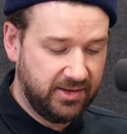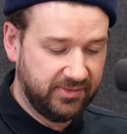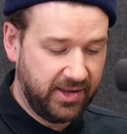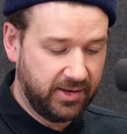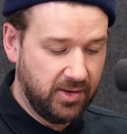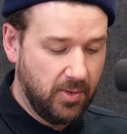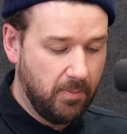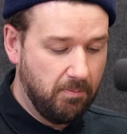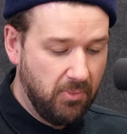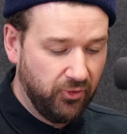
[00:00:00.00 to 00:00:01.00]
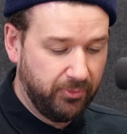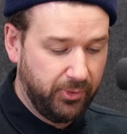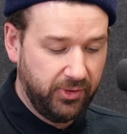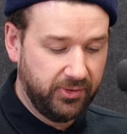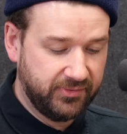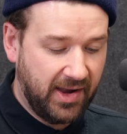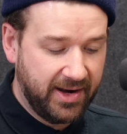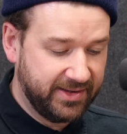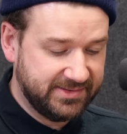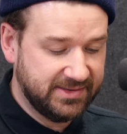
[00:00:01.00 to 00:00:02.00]
these like multiple
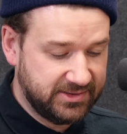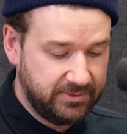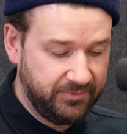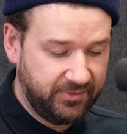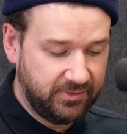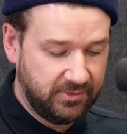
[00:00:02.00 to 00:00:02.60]
tonic systems.